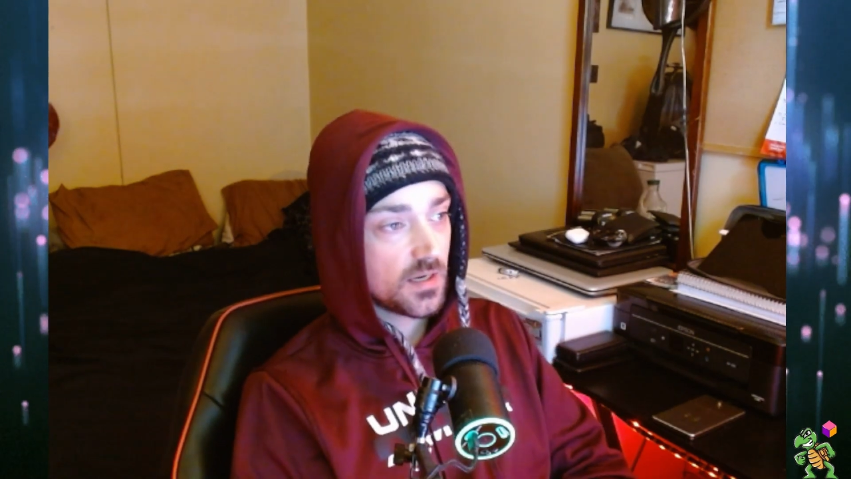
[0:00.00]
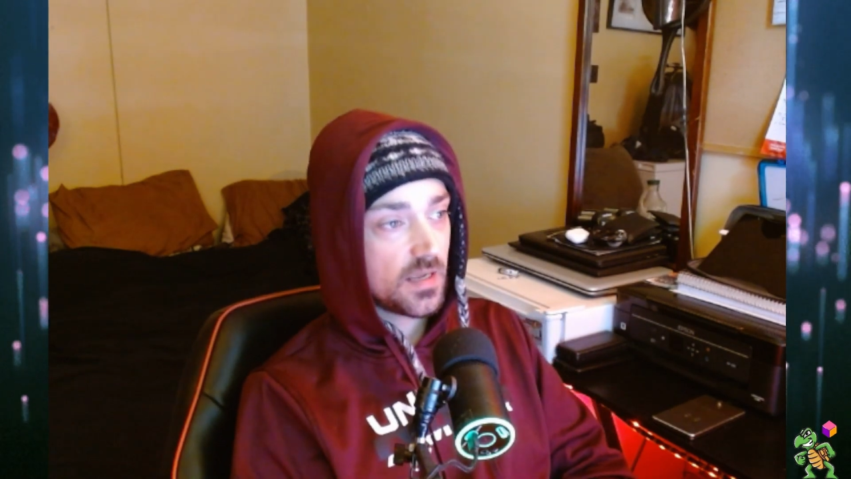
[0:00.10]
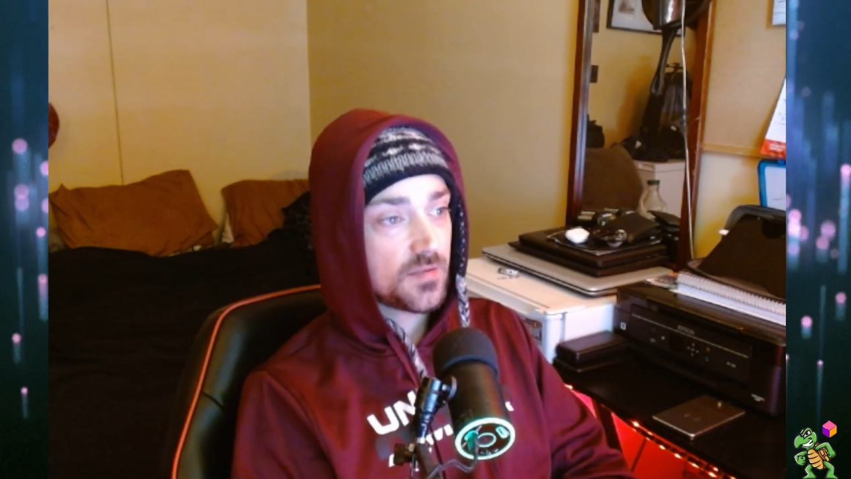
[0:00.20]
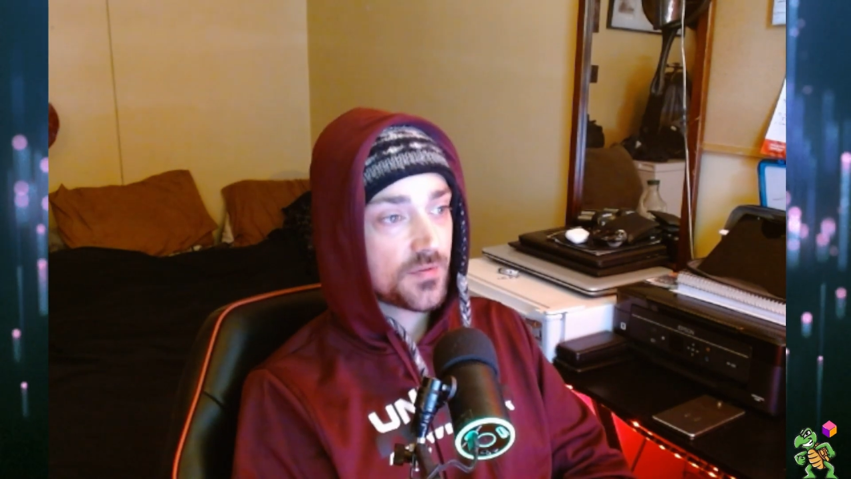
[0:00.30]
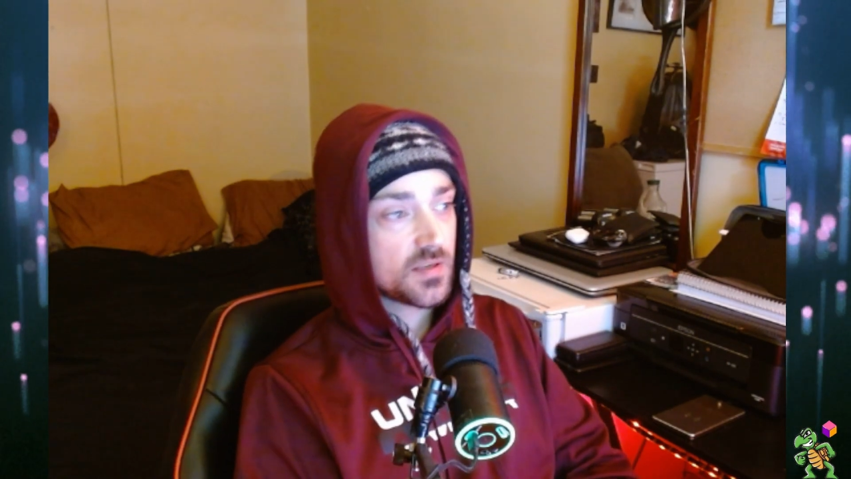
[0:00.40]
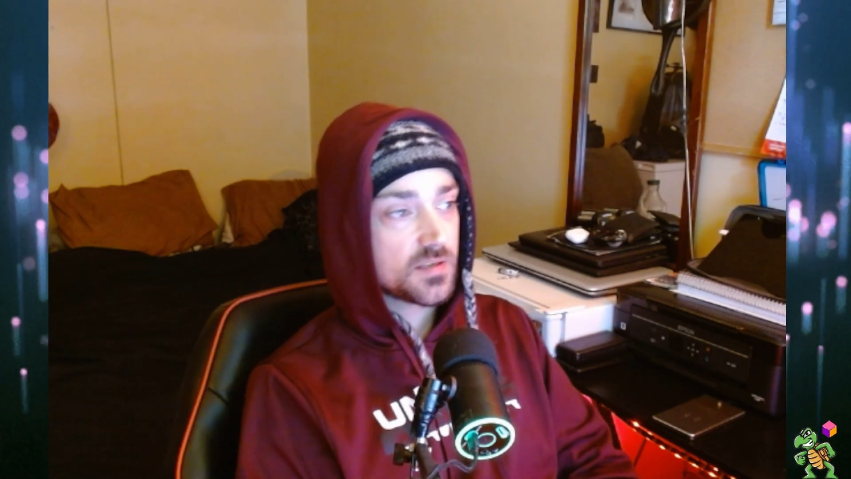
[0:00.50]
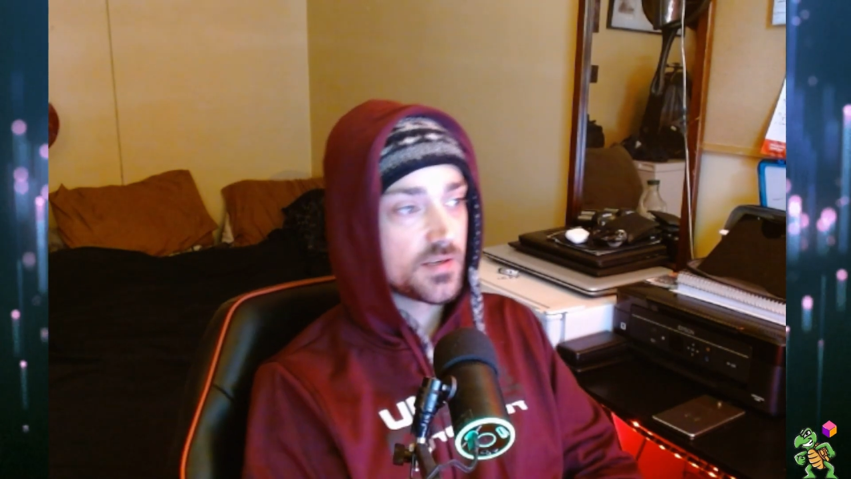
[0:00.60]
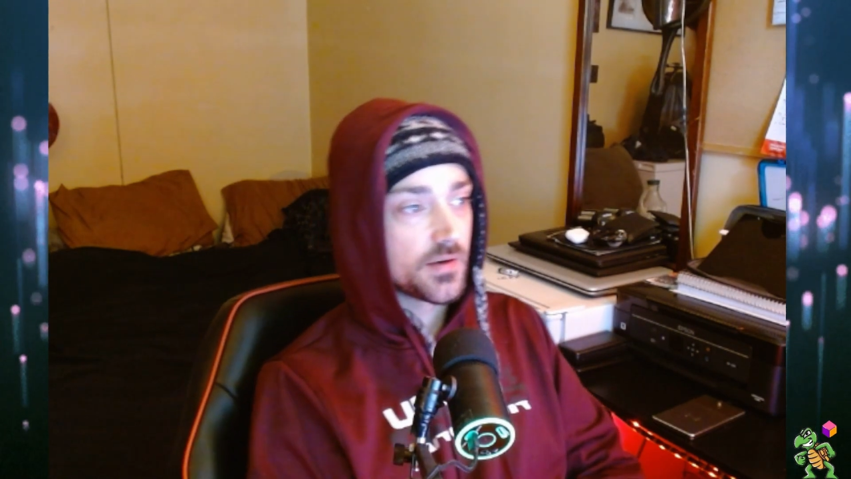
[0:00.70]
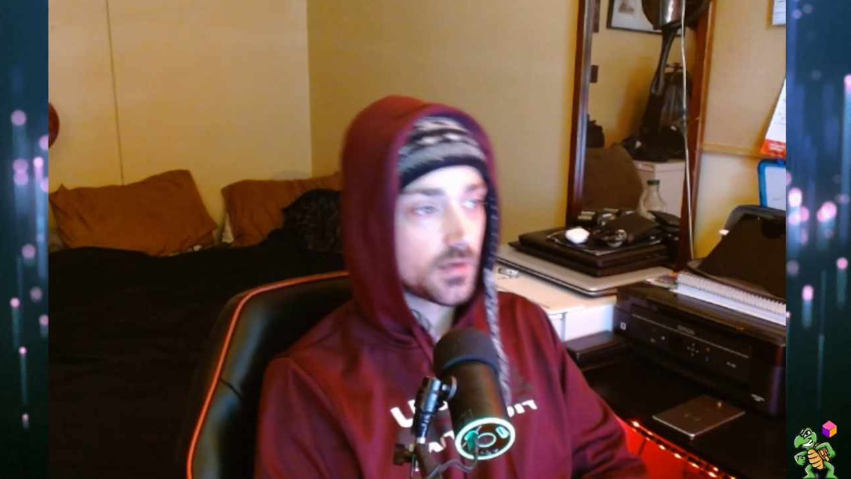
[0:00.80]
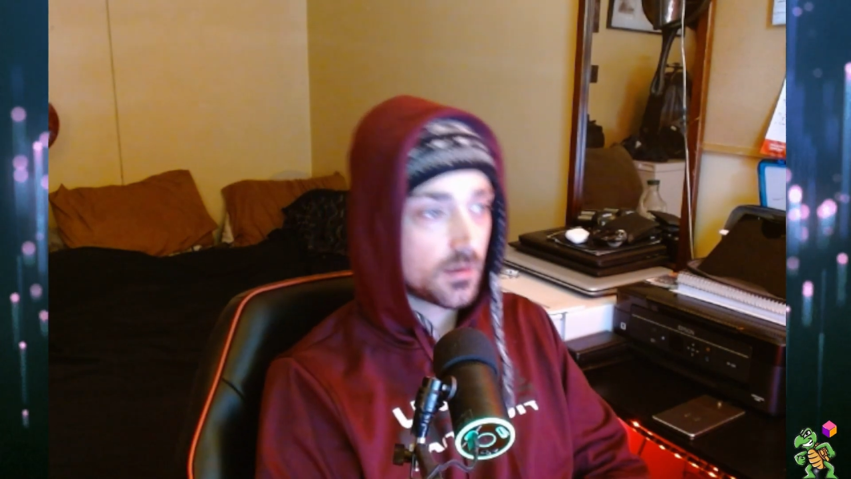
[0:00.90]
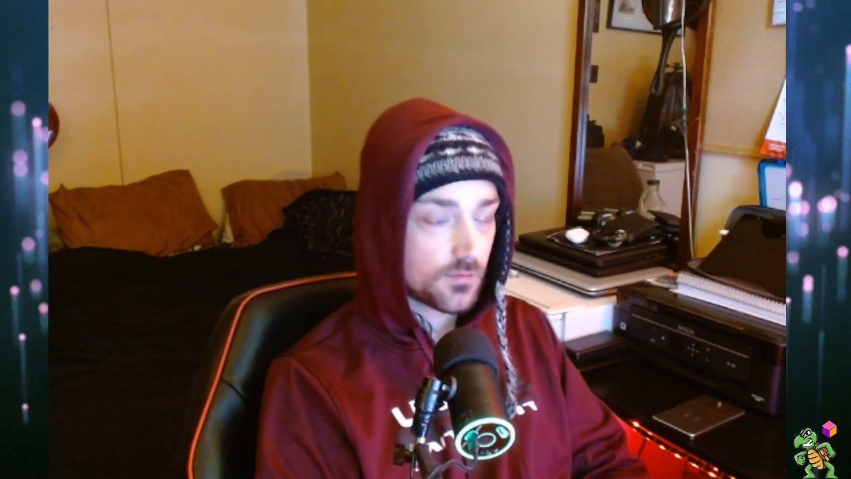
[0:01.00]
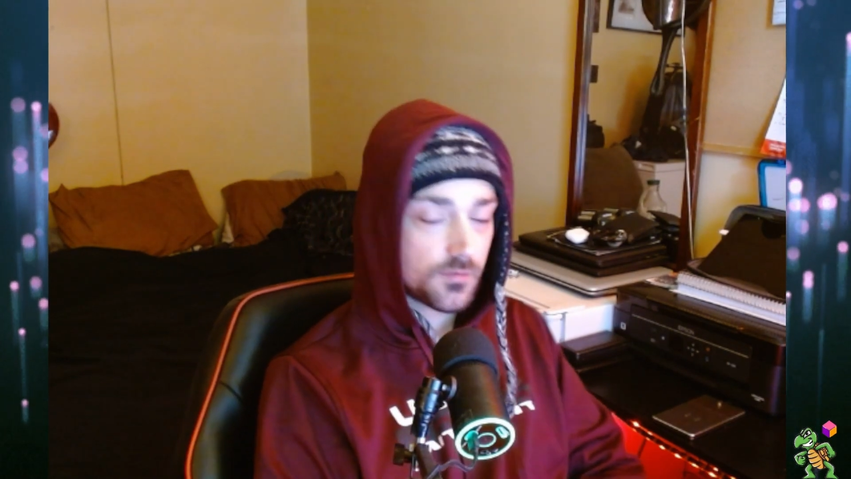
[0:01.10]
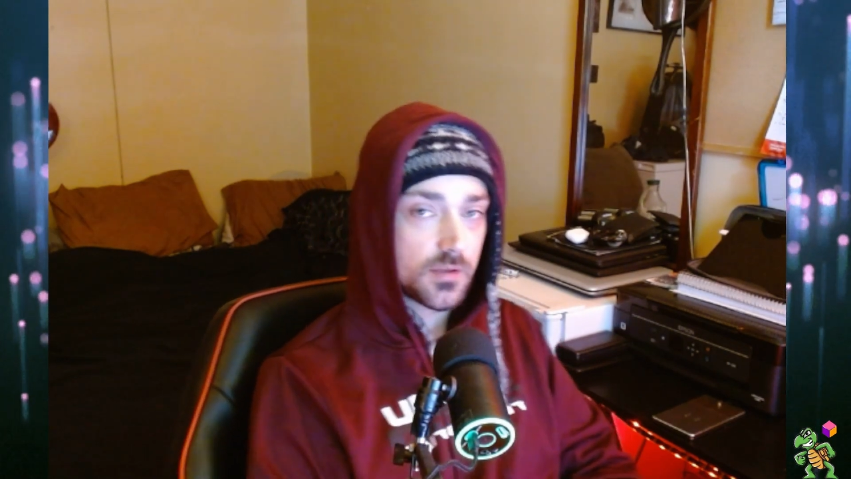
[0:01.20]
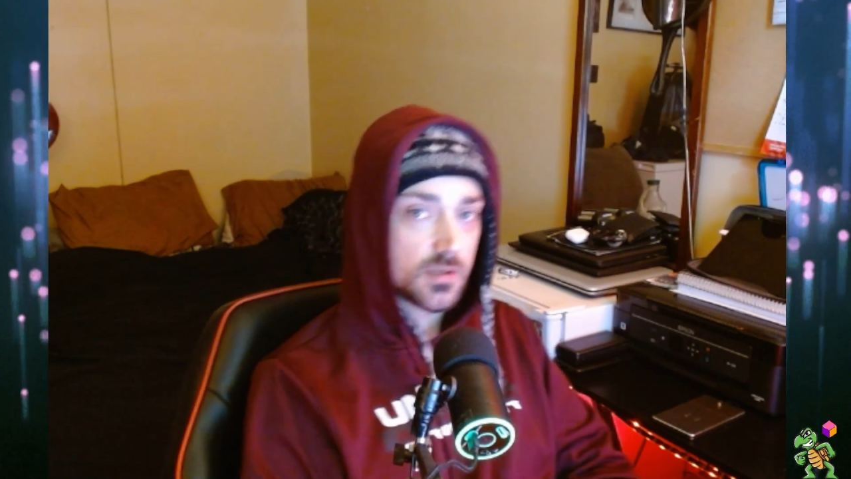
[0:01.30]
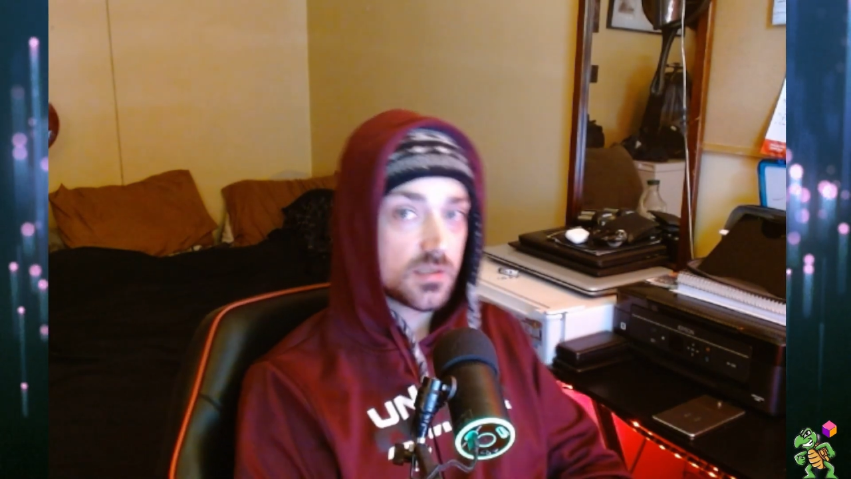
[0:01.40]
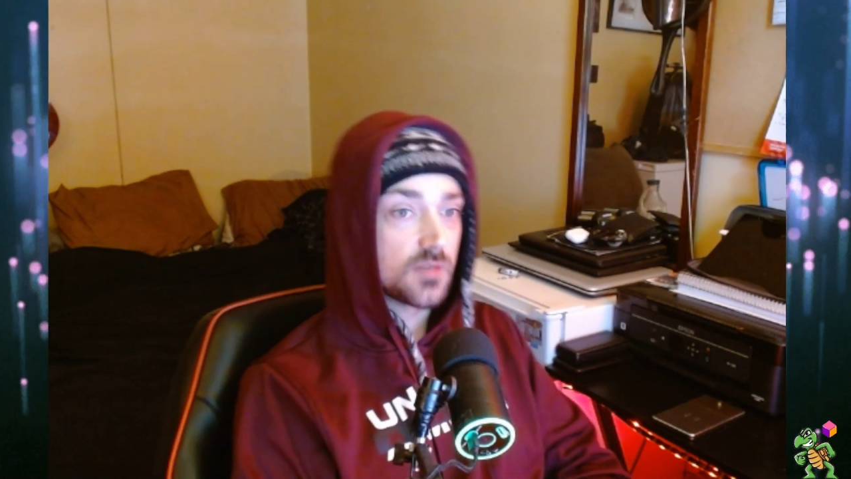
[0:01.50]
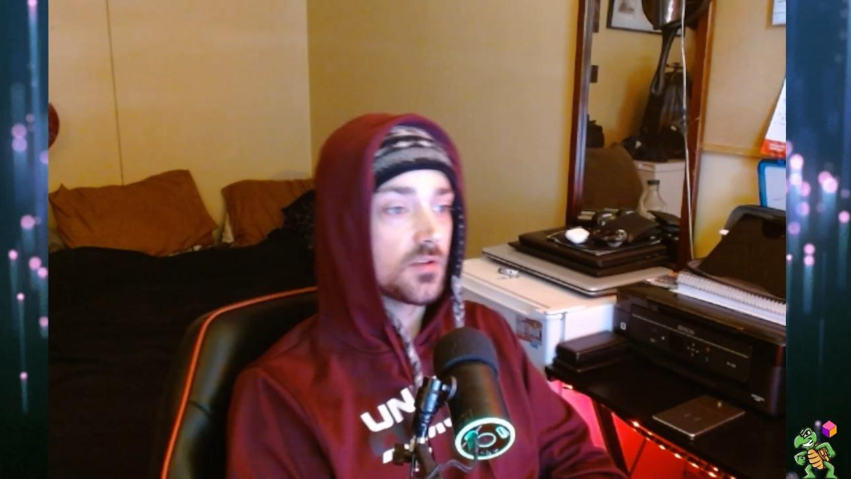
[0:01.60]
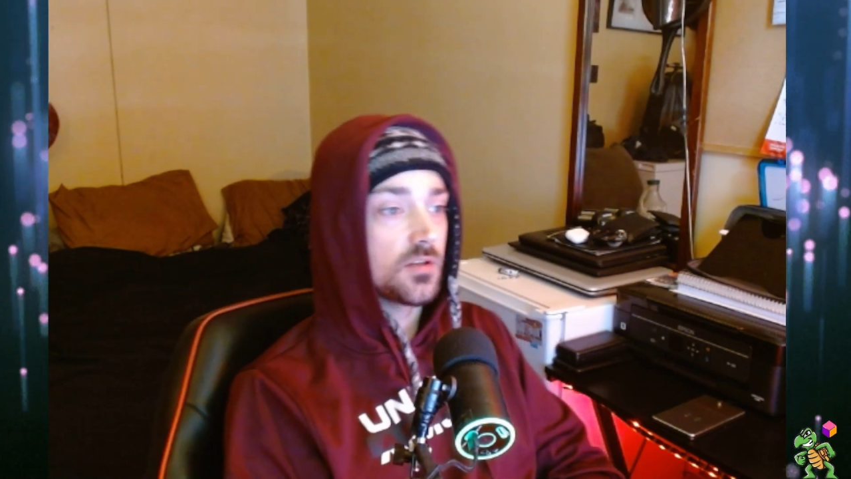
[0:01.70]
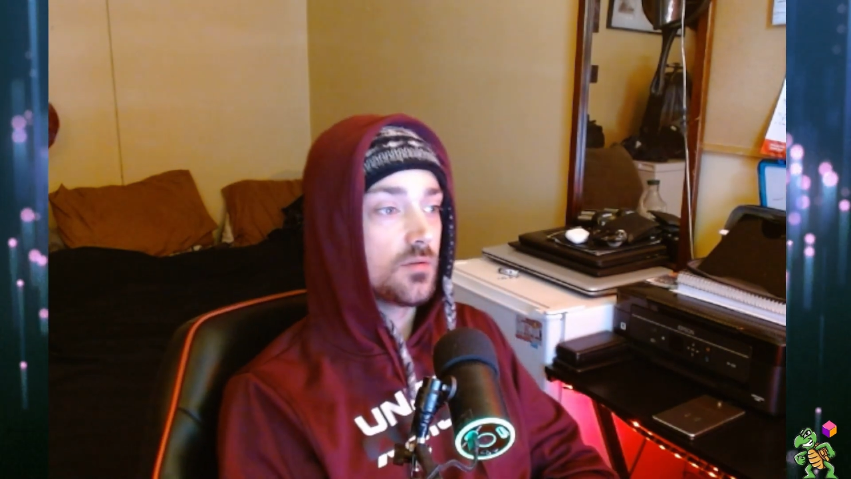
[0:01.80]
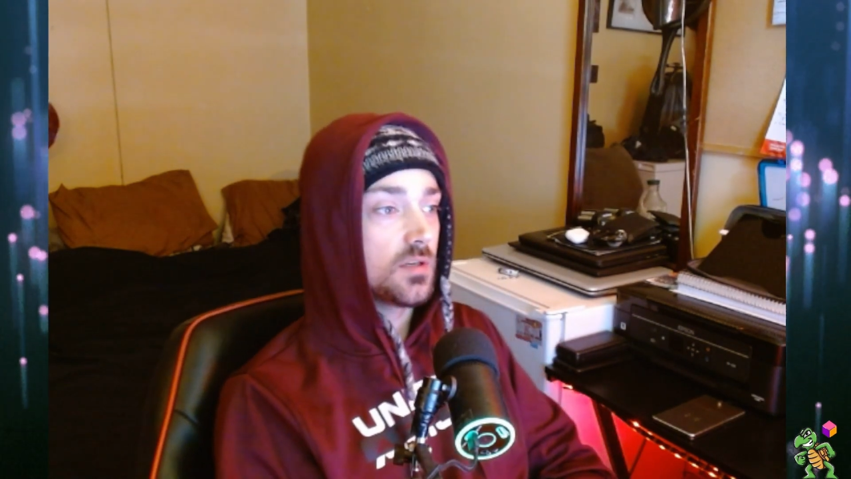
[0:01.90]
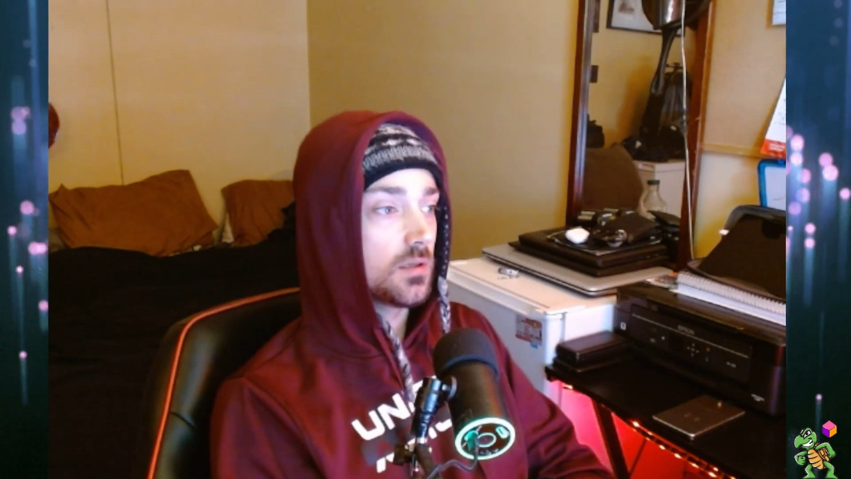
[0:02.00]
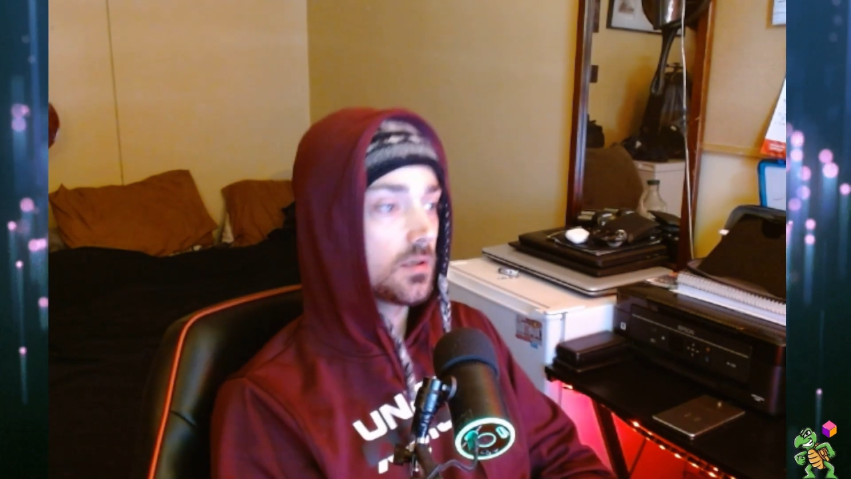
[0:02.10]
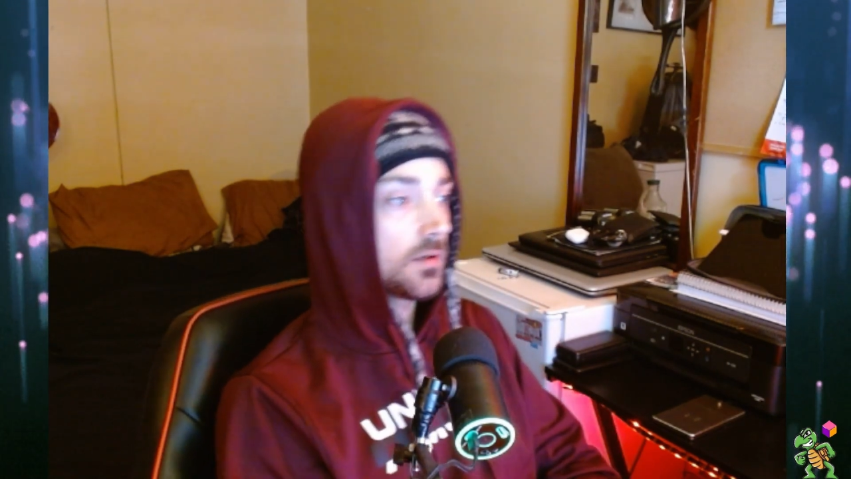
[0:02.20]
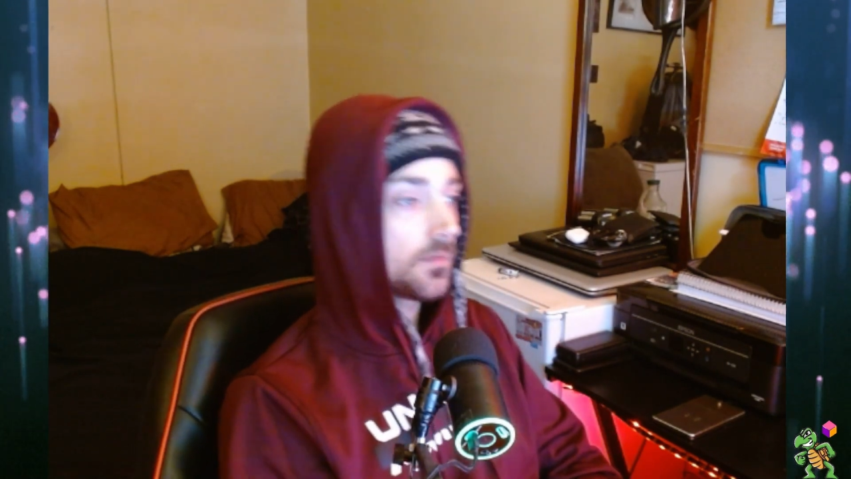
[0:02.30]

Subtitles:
8 things here for the stuff that you need.